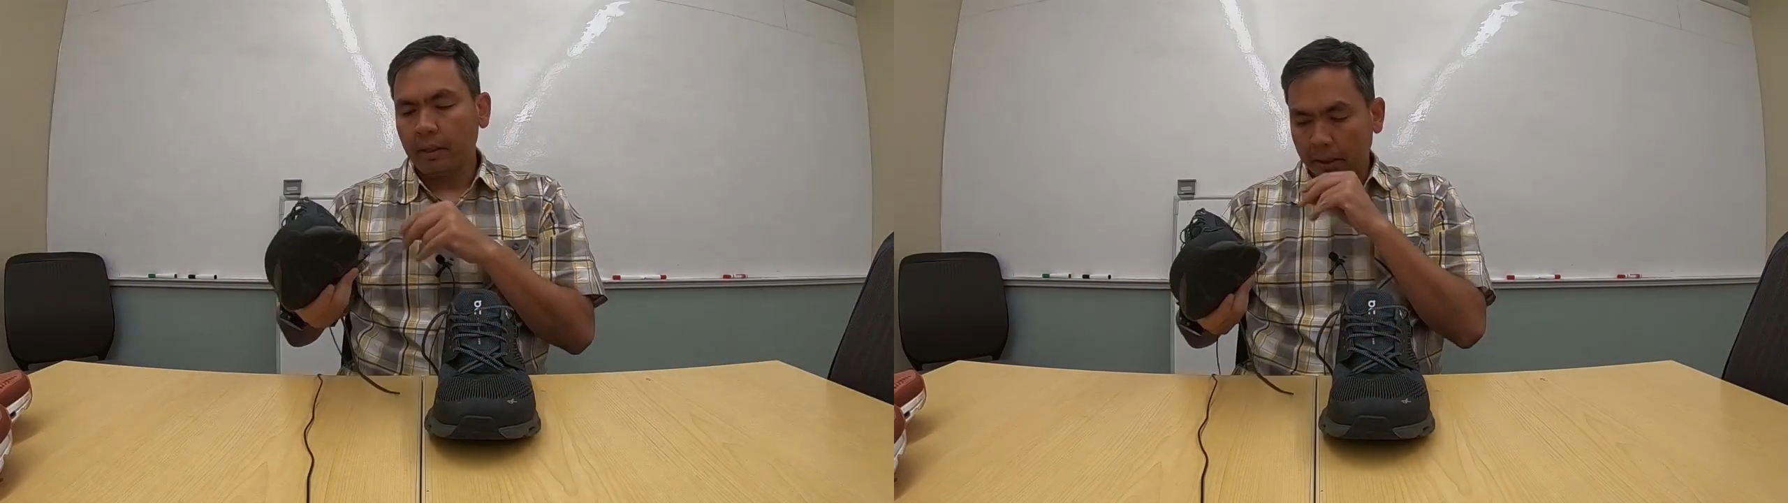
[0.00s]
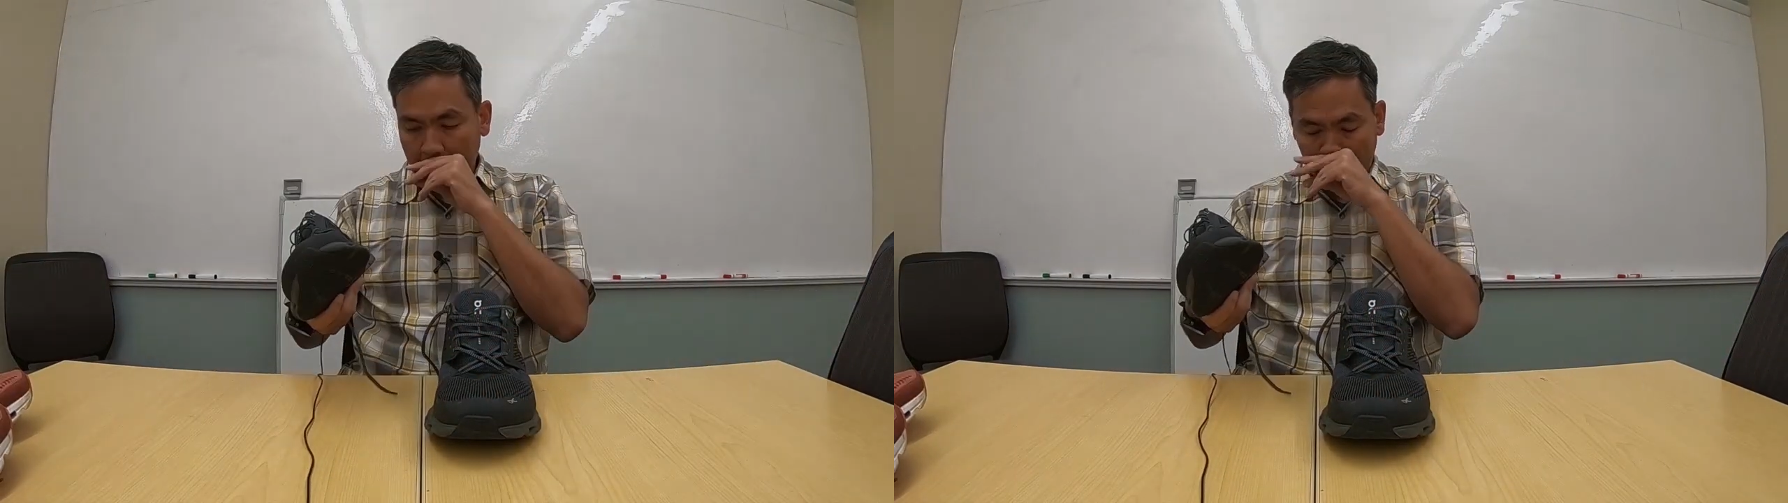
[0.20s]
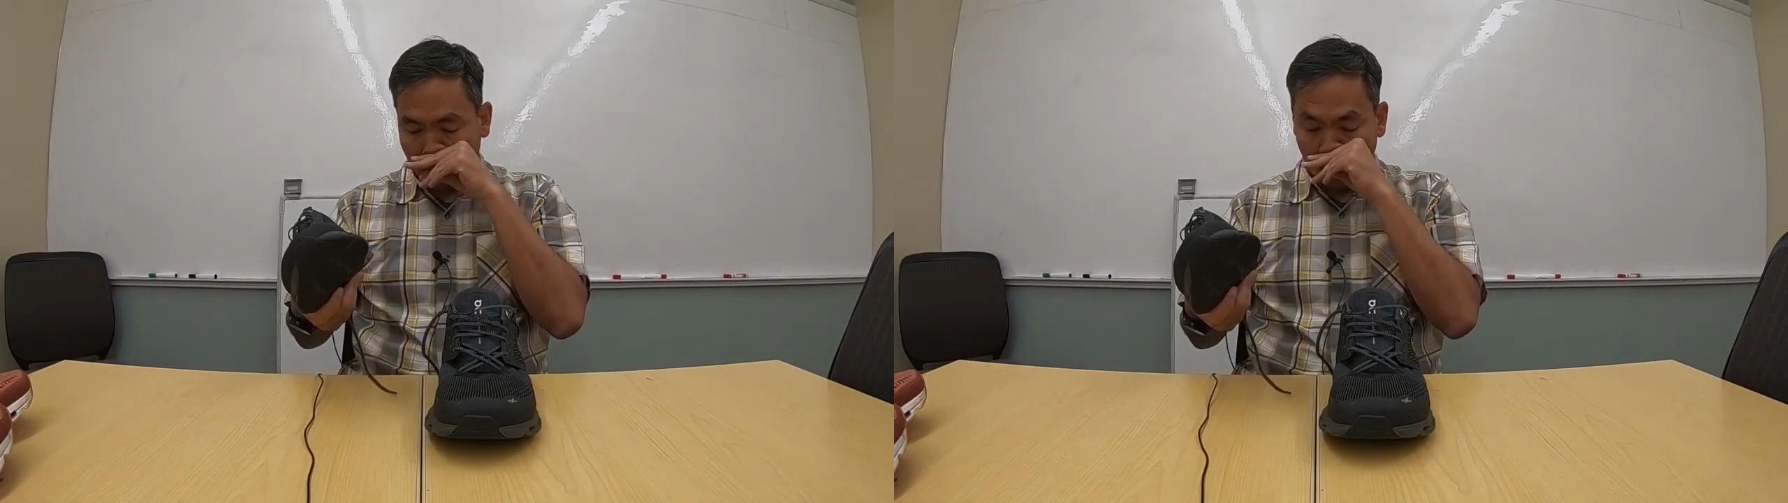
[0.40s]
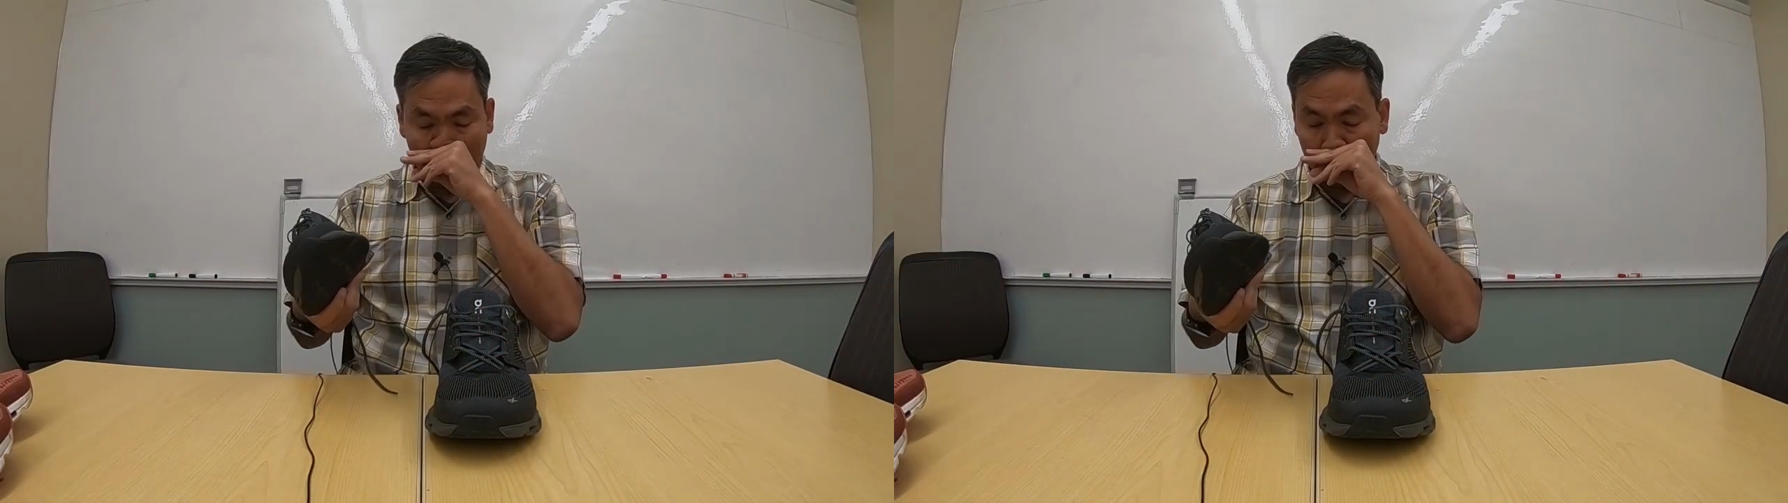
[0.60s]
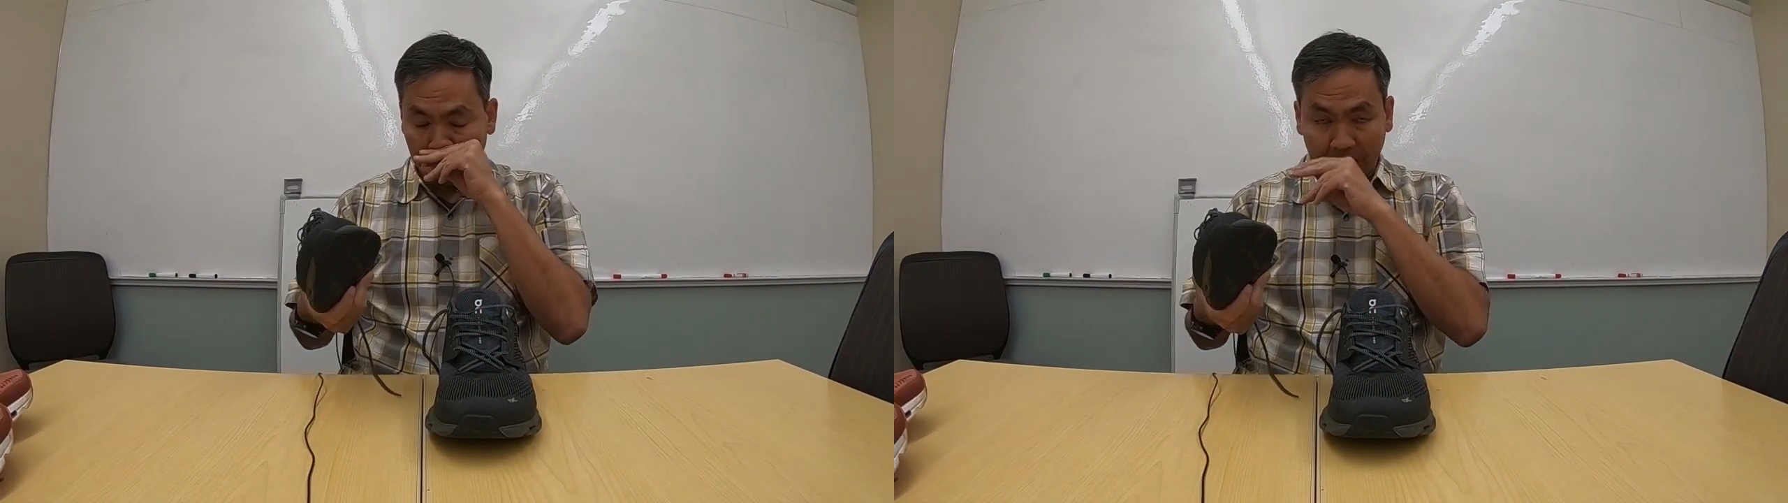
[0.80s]
Now, I
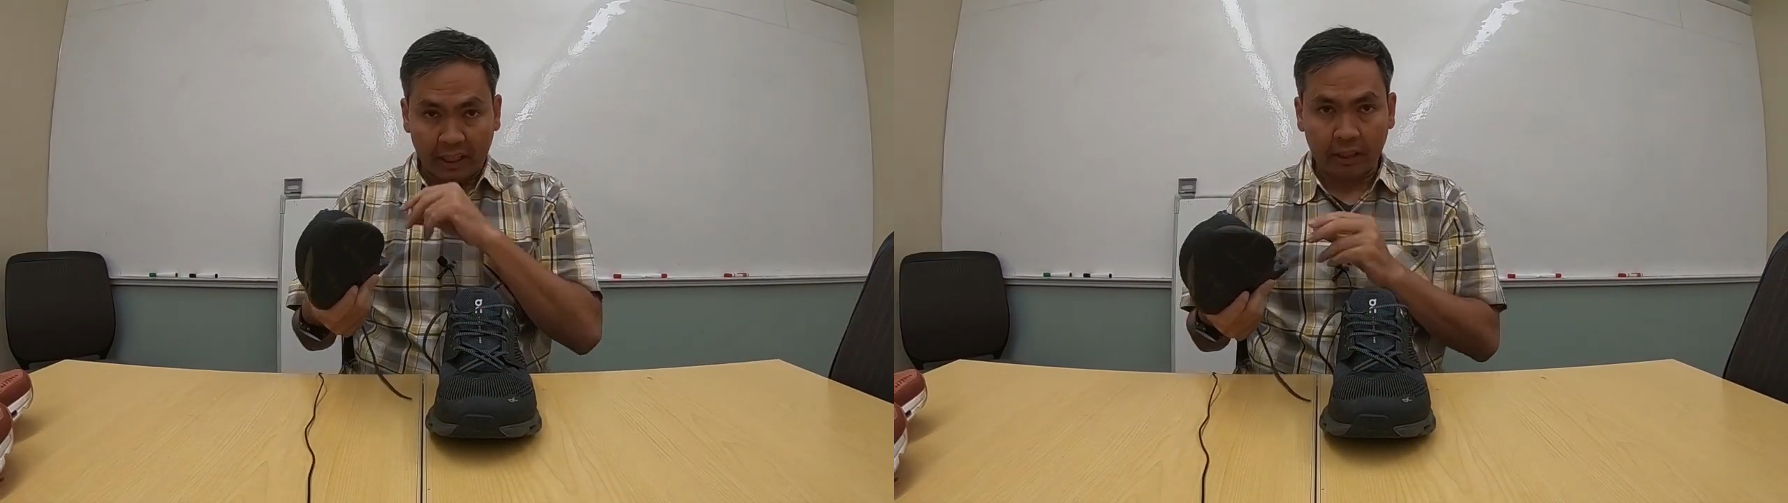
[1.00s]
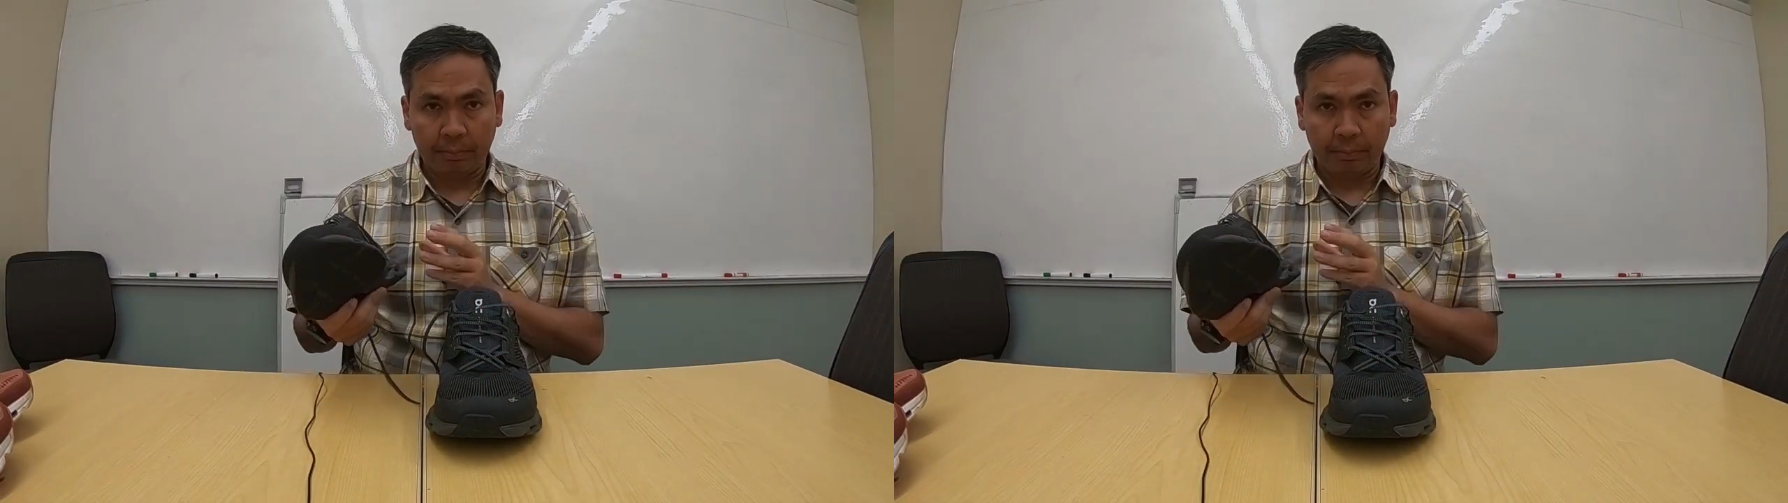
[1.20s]
don't know if that's